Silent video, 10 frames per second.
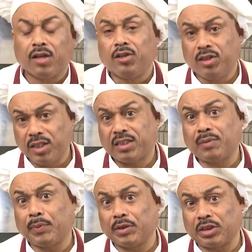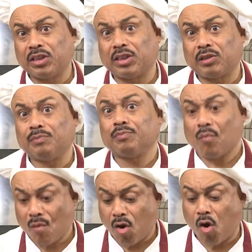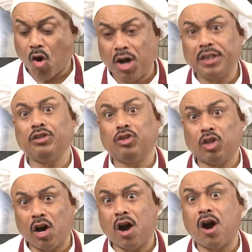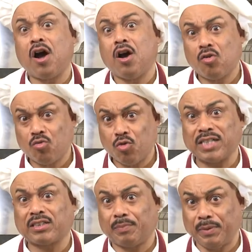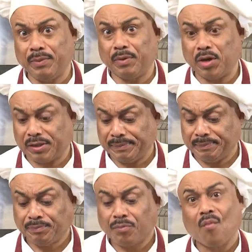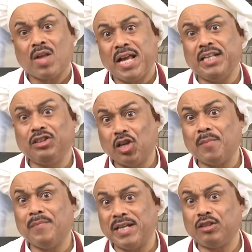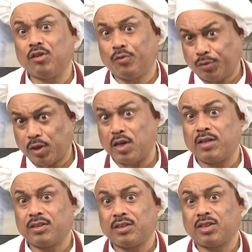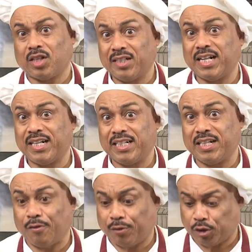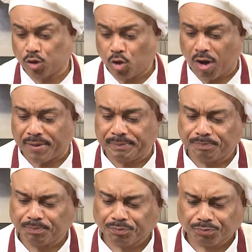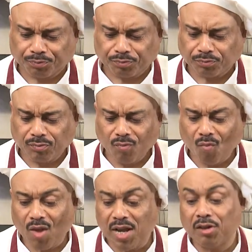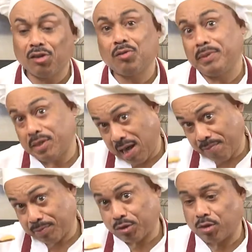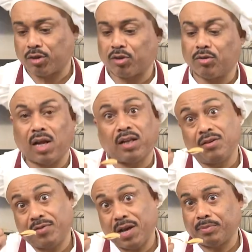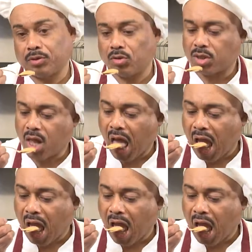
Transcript: You need to put this on your recipe book, in your menu for Sunday dinner for sure. And a little bit of applesauce too. I love applesauce.